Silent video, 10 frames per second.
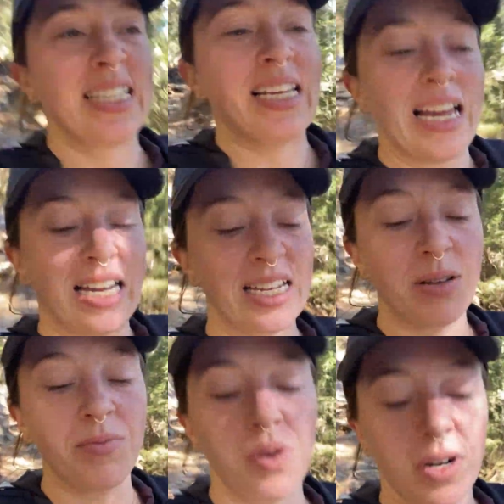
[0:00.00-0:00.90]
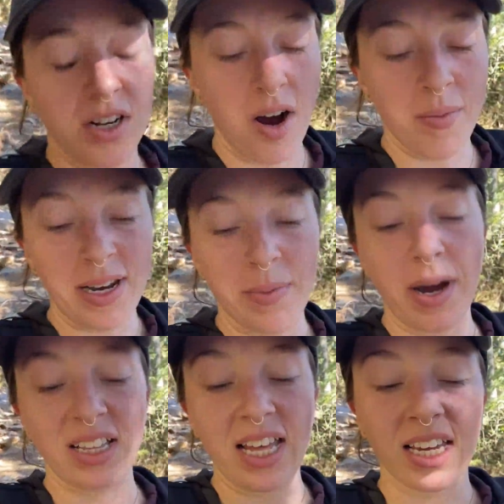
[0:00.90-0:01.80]
said some sort of comment
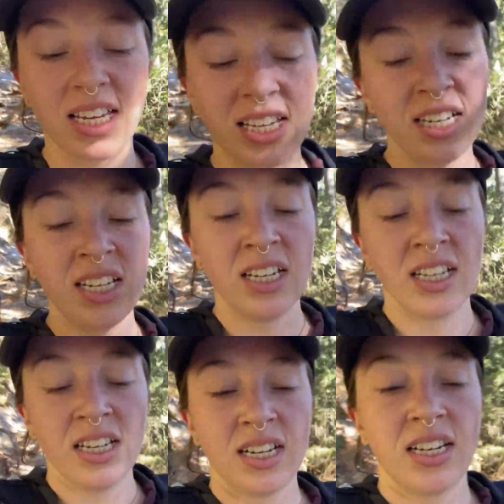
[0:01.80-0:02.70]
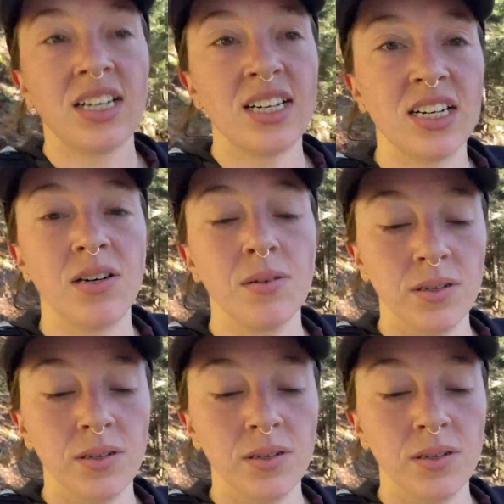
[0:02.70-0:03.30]
about like, oh,